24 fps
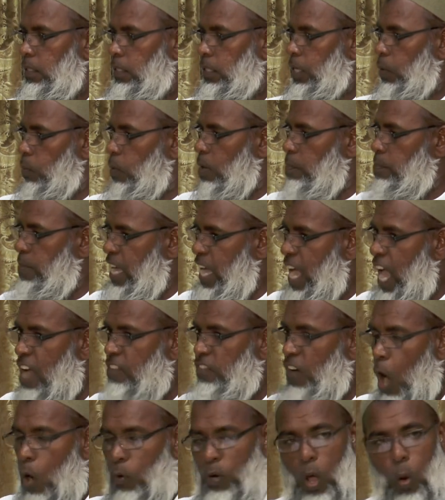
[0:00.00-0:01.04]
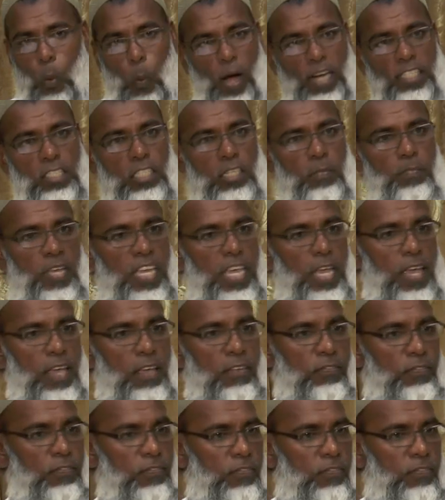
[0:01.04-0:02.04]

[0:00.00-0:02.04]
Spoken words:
They will behave how they want to behave.